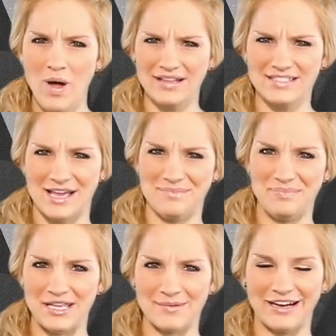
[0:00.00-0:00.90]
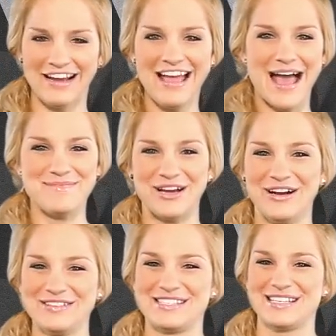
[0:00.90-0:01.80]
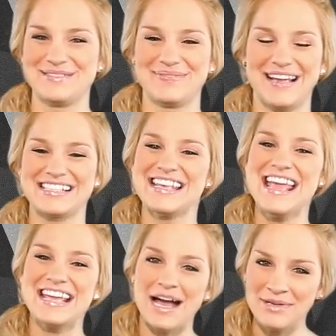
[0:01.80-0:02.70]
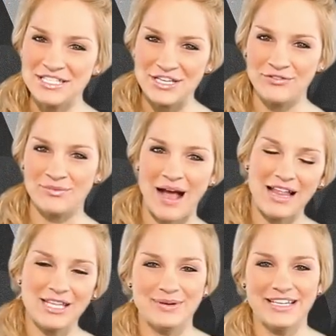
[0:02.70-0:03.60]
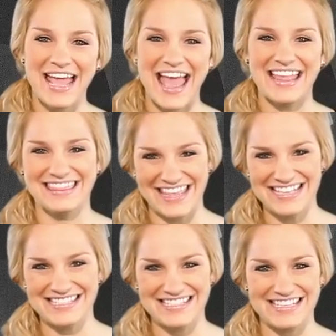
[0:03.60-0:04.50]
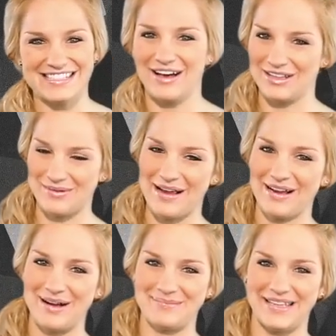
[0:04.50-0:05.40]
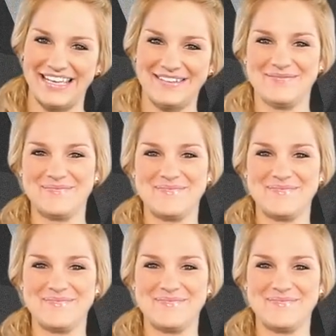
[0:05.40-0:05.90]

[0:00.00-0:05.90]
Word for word: Well done, Bieber. I'm your host, Chelsea Briggs, coming to you from Hollywood, and this is the Hollywire Hot Minute.